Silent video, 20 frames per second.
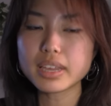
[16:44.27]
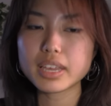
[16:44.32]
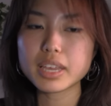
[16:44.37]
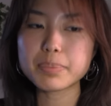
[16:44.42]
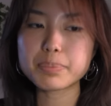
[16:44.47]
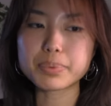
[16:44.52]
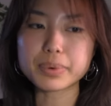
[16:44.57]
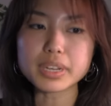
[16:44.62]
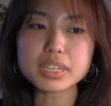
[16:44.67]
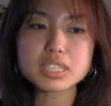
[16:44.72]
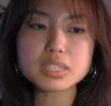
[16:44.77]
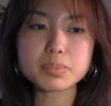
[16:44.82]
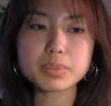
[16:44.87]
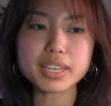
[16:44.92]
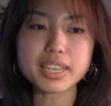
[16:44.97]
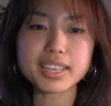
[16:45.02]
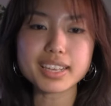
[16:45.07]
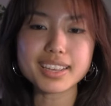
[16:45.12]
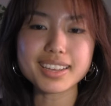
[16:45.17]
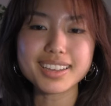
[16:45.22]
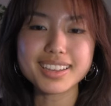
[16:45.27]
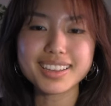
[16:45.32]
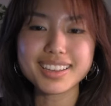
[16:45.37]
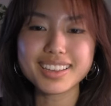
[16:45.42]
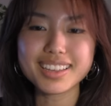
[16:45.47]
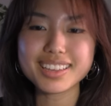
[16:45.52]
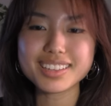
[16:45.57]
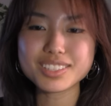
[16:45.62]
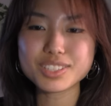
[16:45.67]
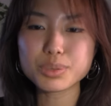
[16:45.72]
it brings me
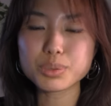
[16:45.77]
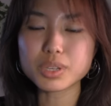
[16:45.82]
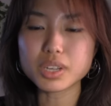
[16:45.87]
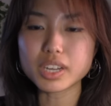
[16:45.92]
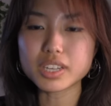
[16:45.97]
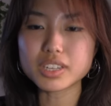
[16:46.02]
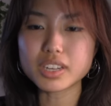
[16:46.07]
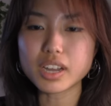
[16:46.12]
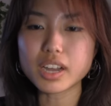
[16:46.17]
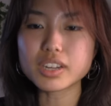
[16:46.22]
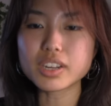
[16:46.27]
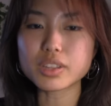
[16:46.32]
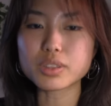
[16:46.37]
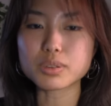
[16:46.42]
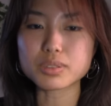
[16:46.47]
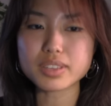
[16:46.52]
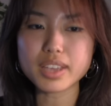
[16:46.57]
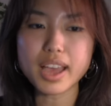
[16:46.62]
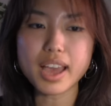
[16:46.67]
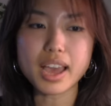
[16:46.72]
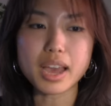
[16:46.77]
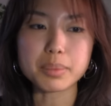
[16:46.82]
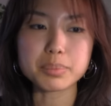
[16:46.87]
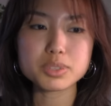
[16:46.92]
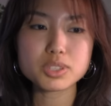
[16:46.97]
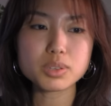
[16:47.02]
to another tab.